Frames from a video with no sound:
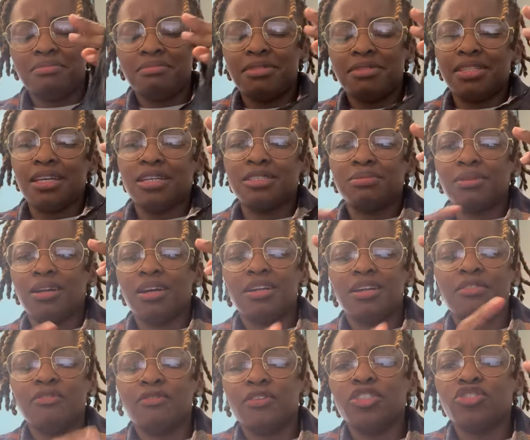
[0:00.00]
But that's what I
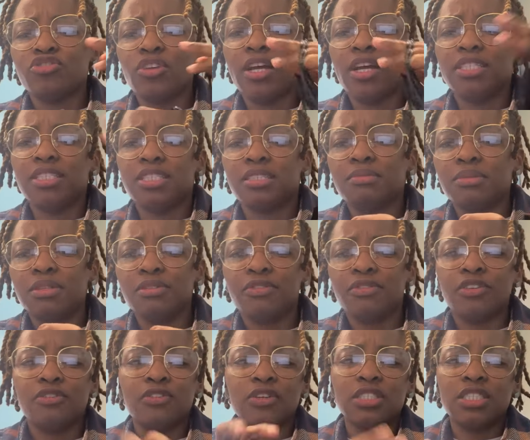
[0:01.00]
get for trying something for
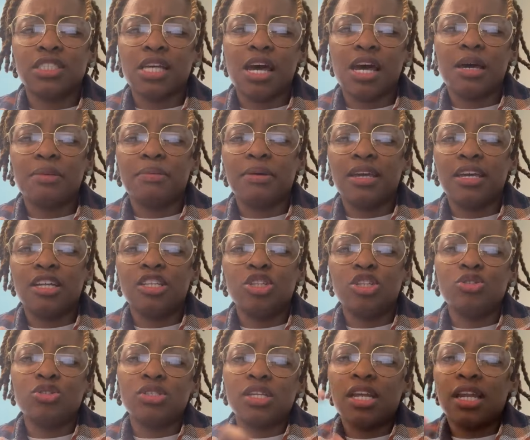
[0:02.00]
the first time and
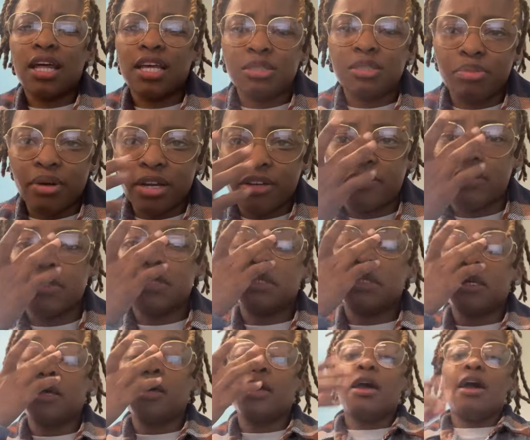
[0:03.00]
using it as breakfast.
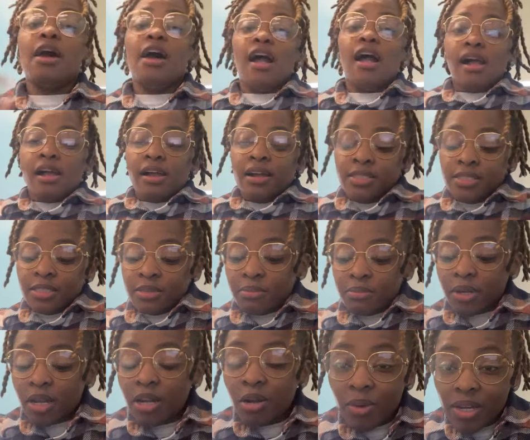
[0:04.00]

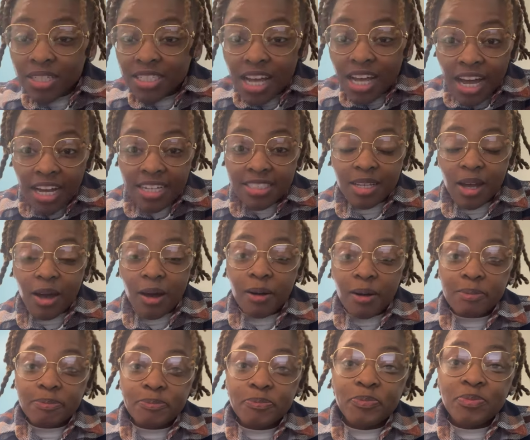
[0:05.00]
But anyways, guys,
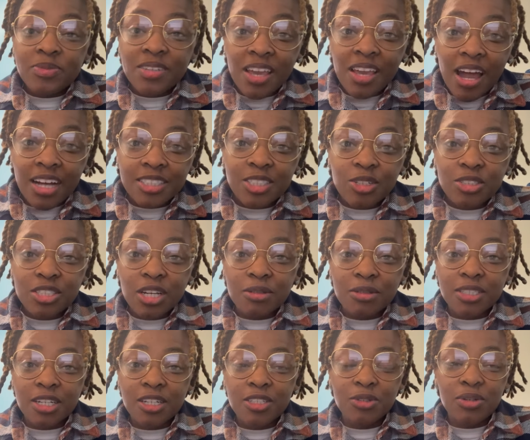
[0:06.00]
um, yeah, I told you I
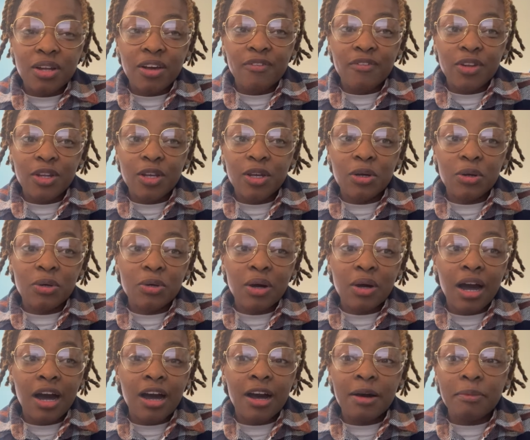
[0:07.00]
was gonna do that video.
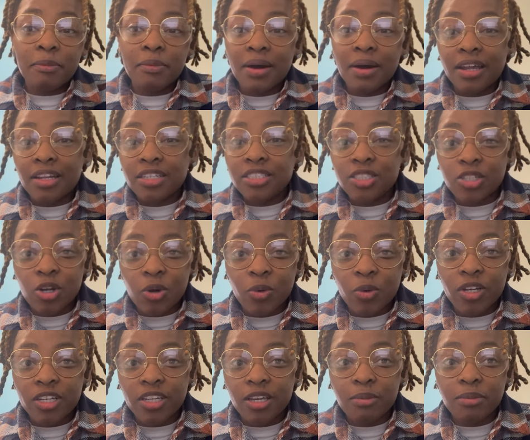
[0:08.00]
Um, I didn't start
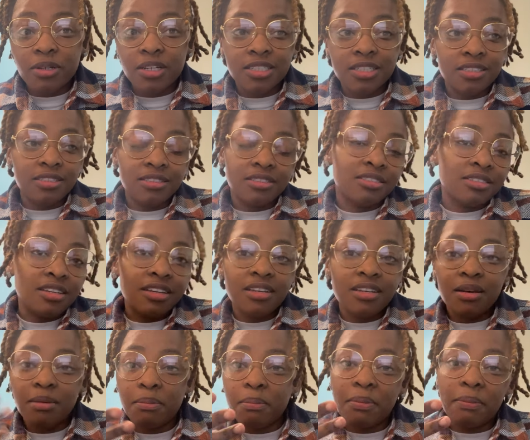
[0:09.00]
work yet because
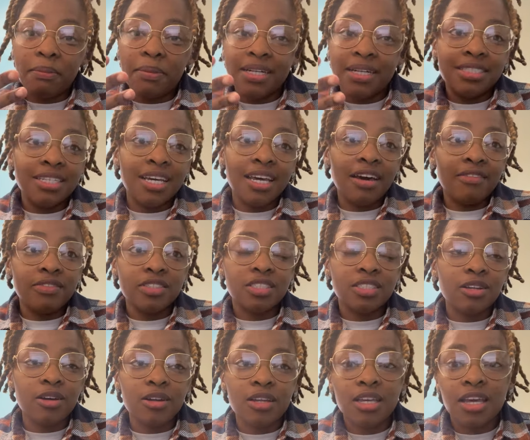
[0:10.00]
my day haven't
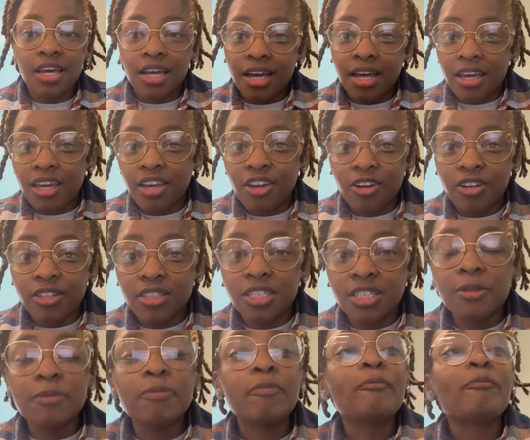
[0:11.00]
started yet. I got here
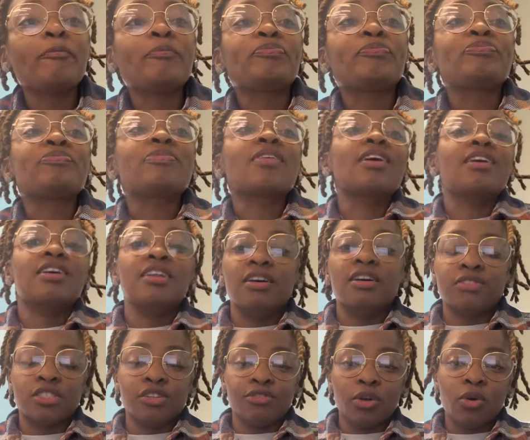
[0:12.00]
early
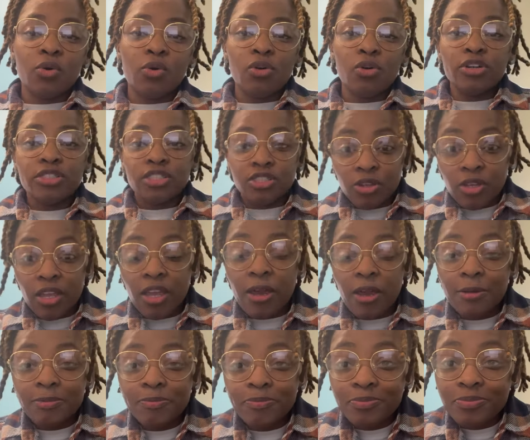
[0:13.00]
enough to record, so yeah.